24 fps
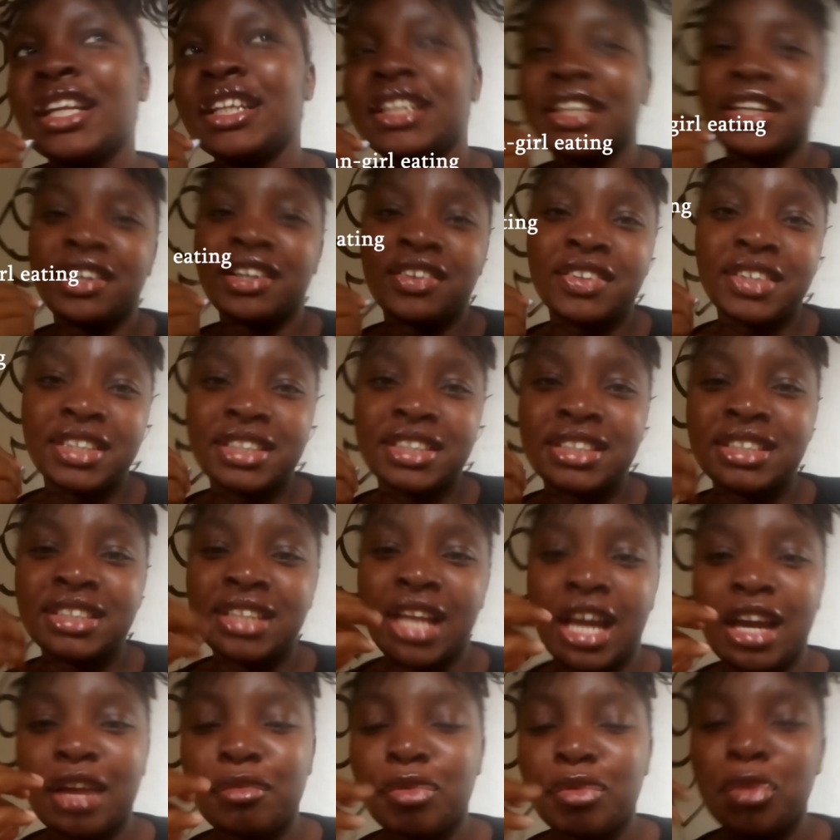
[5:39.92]
girl eating,
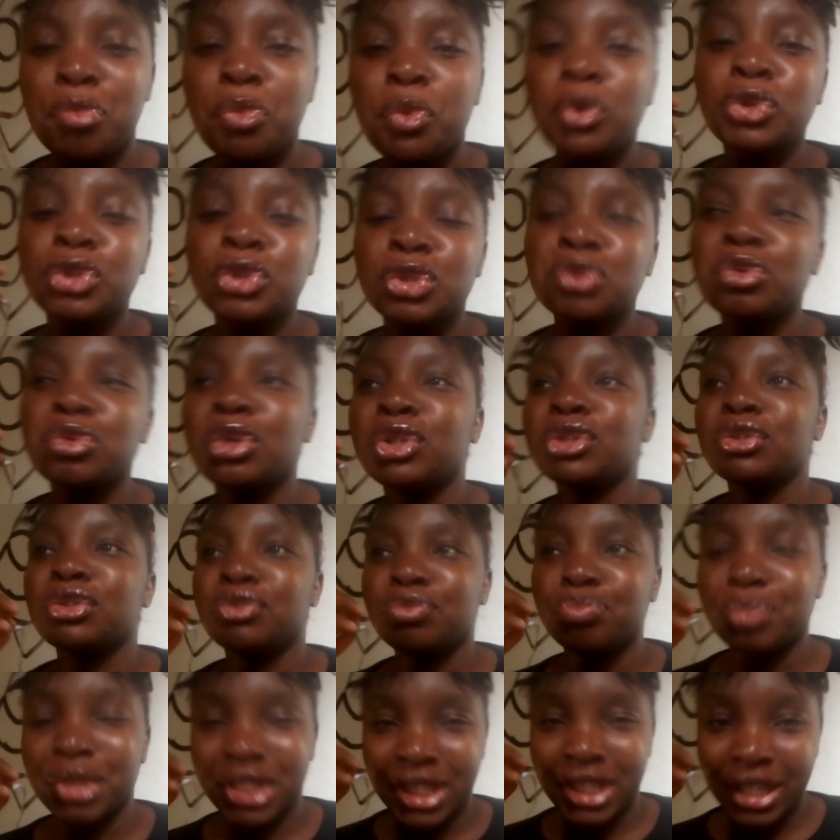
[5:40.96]
like people just want to
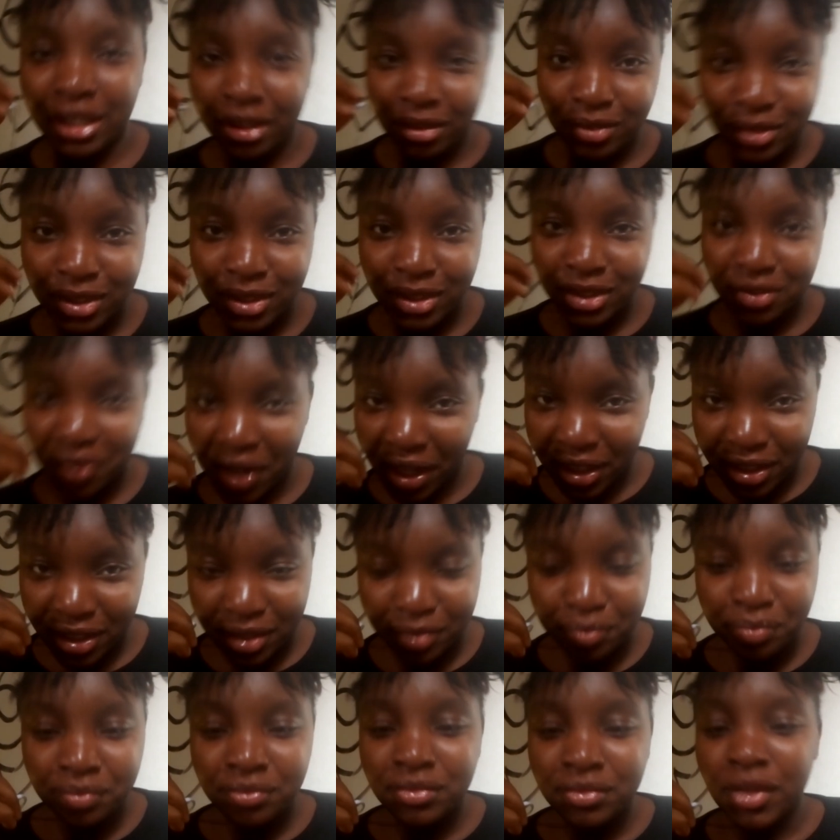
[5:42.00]
be healthy, right?
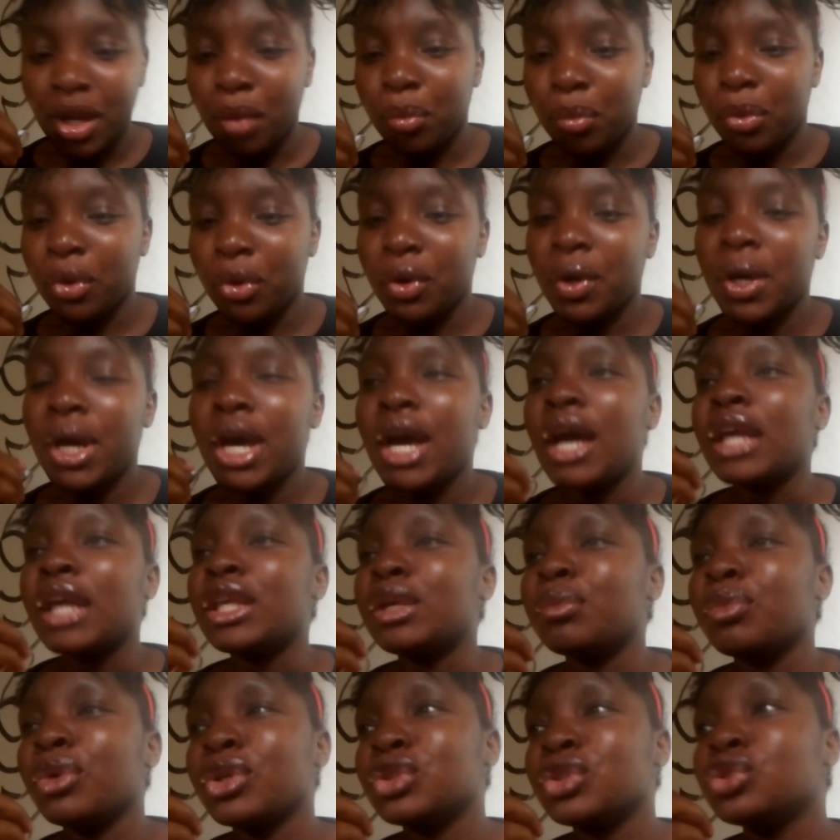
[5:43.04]
But
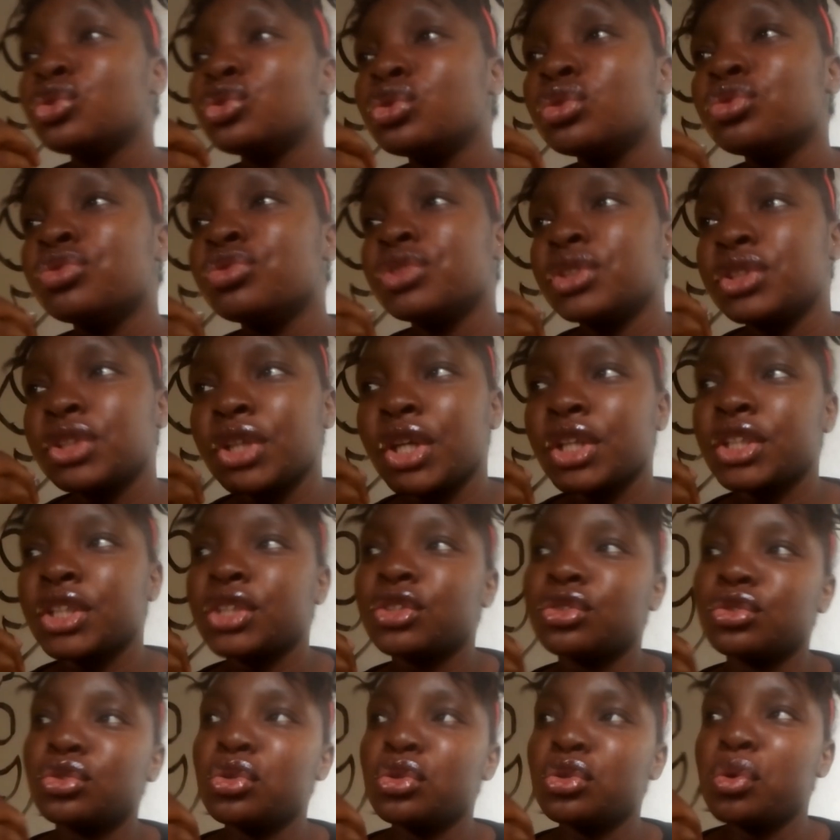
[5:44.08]
you must do research
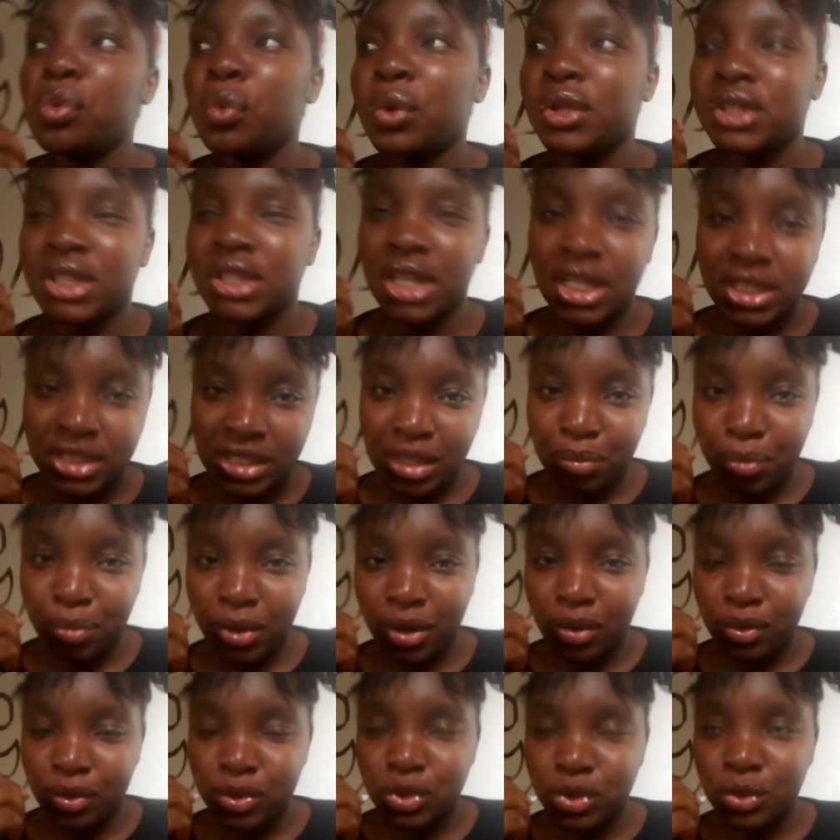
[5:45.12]
to know what that's
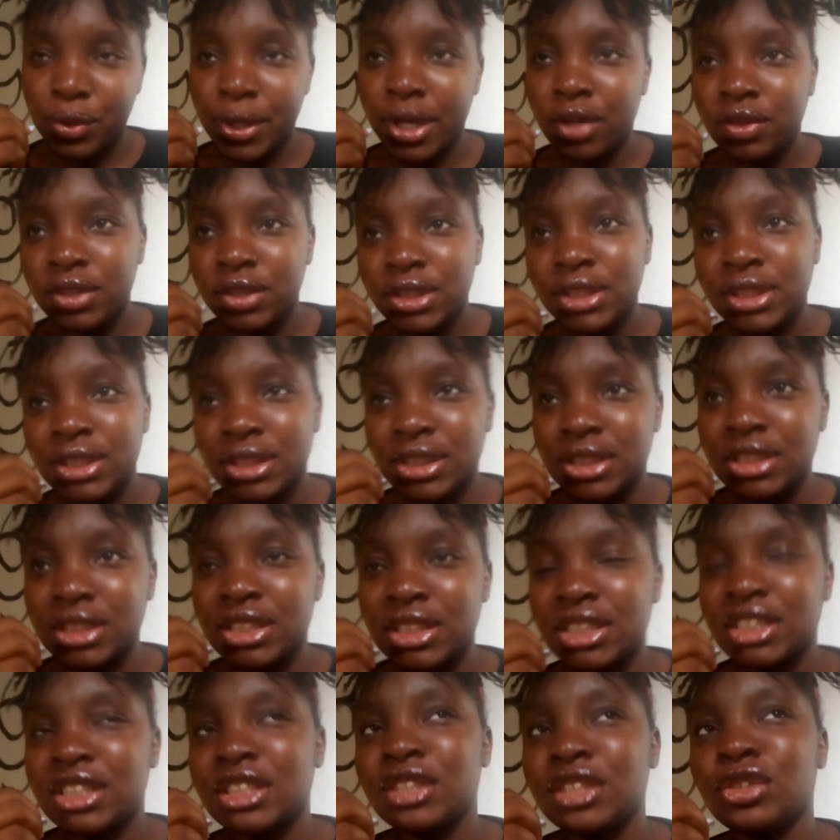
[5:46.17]
about. So healthy eating
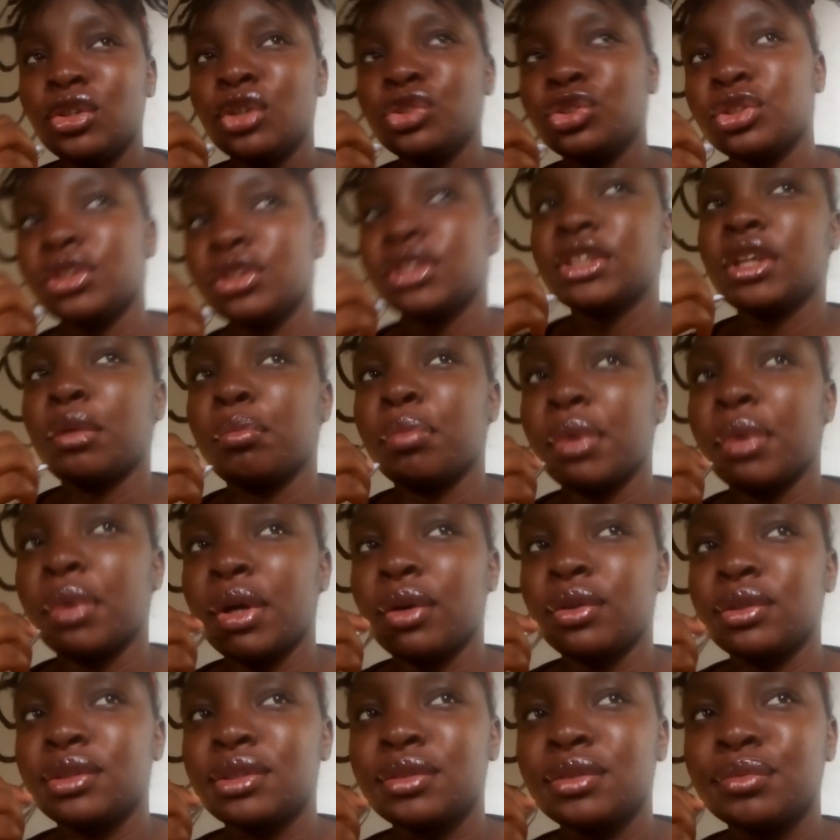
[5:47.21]
is not just
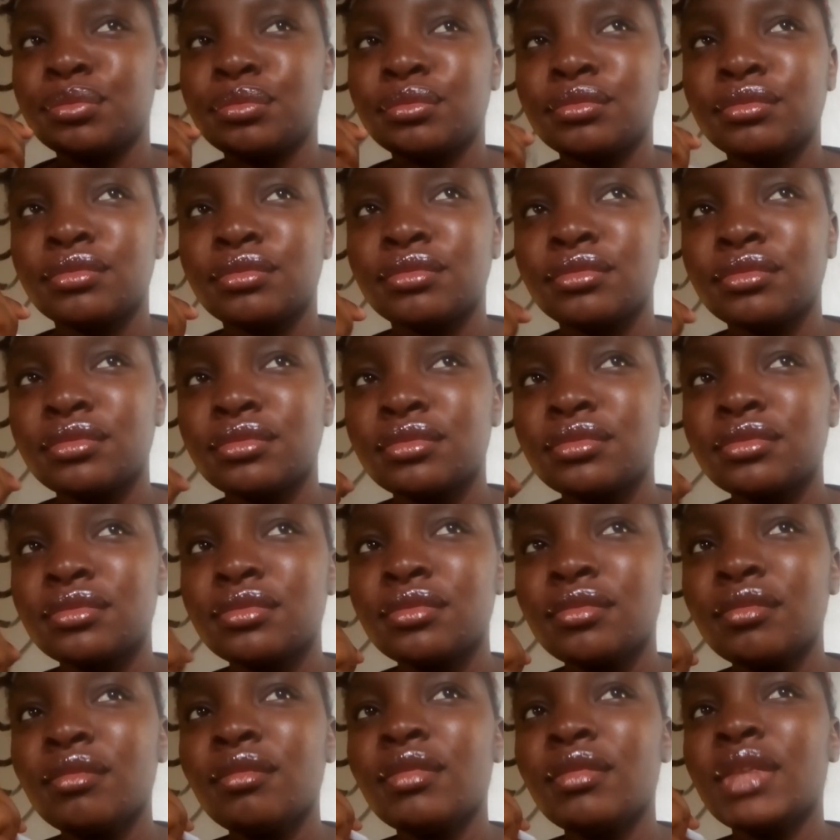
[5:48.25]
about
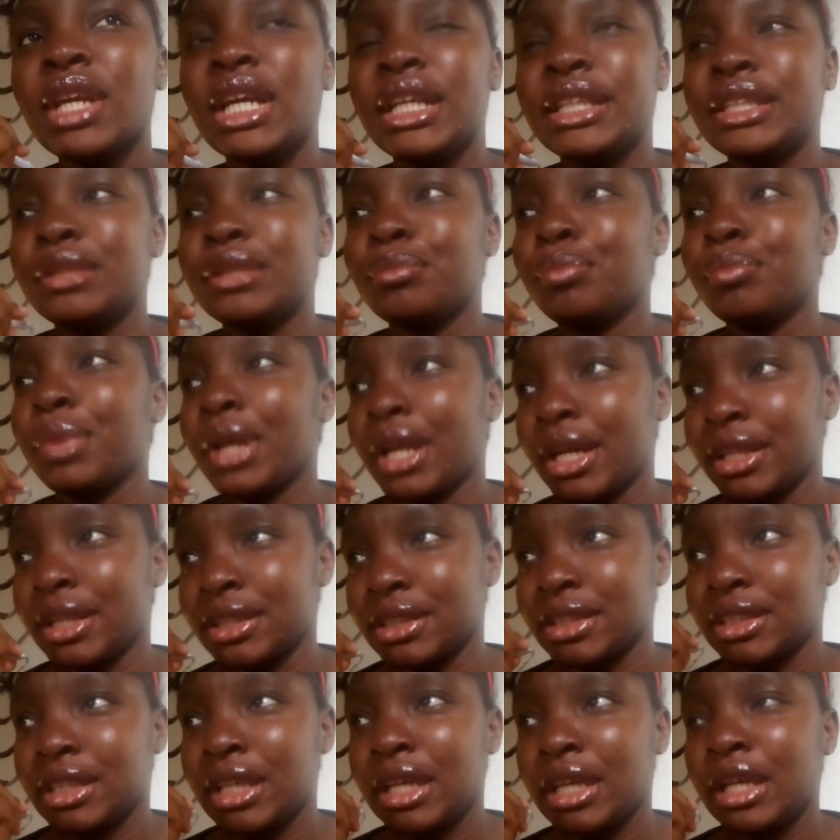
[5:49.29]
eating
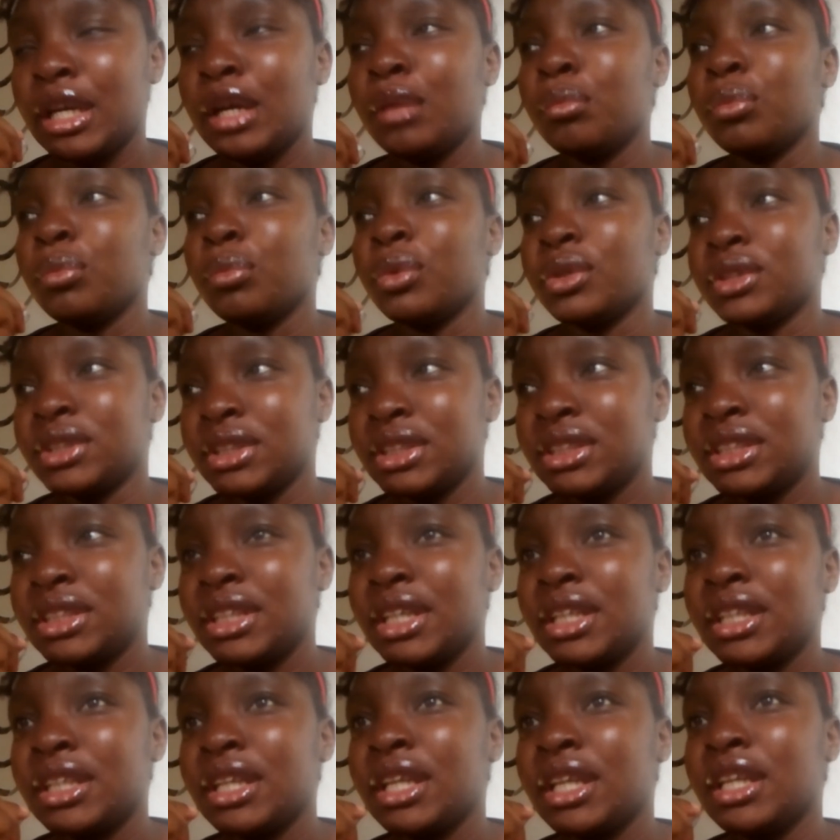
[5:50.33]
plants, but
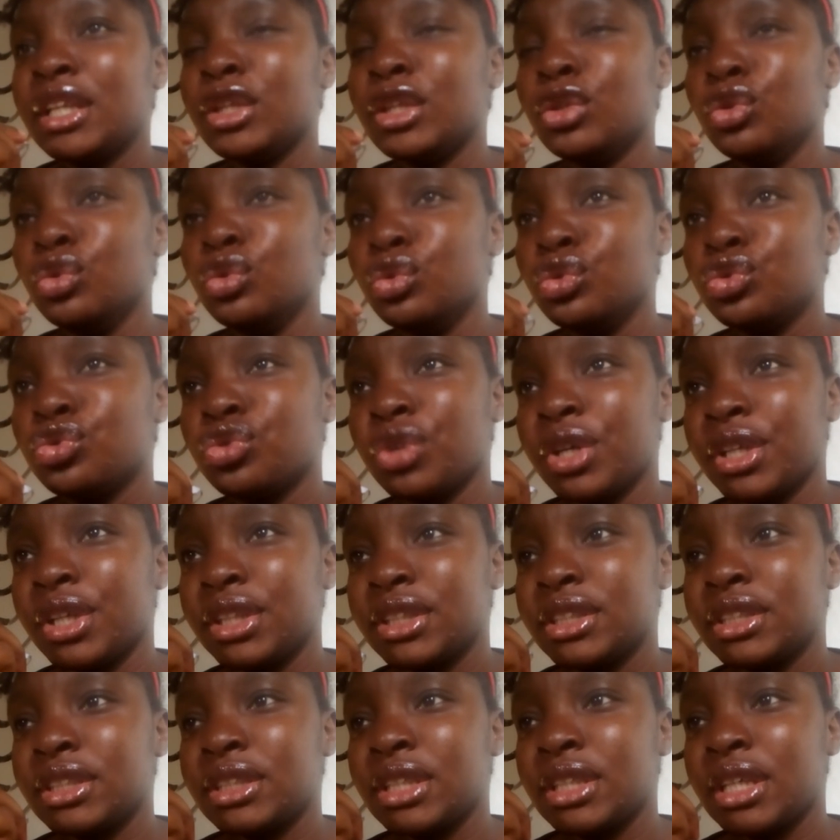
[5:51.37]
eating
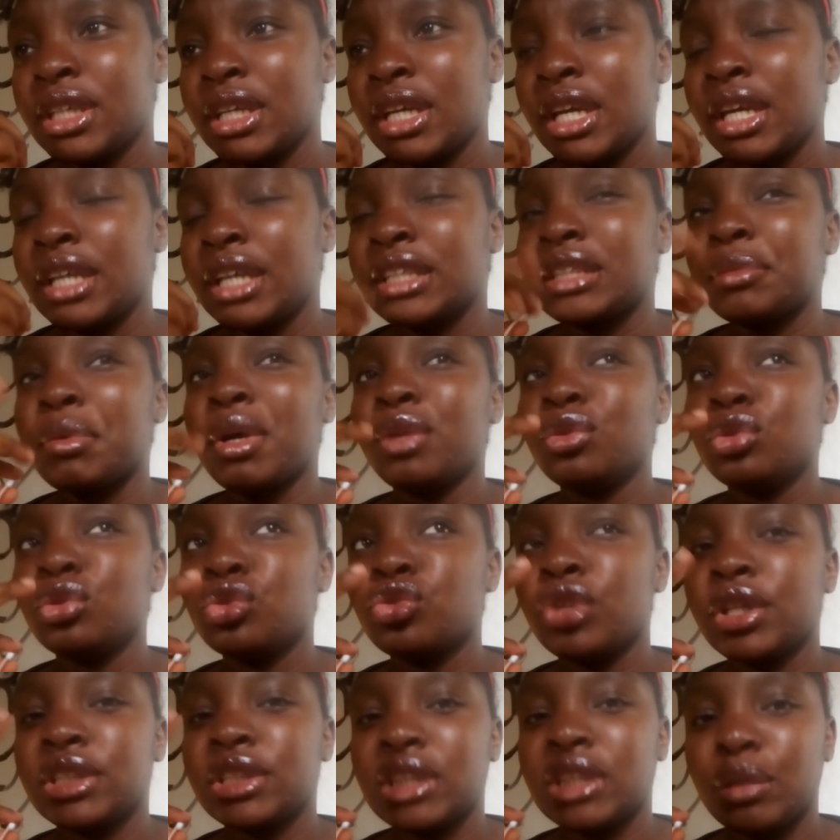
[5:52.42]
nutrients. It's about
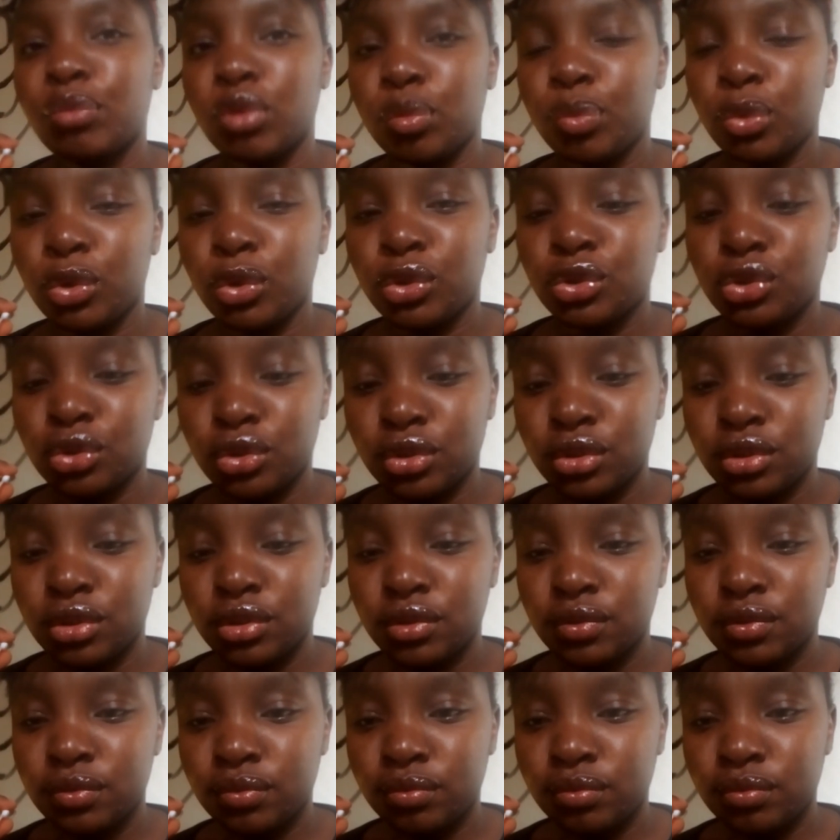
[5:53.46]
nutrients and proportions.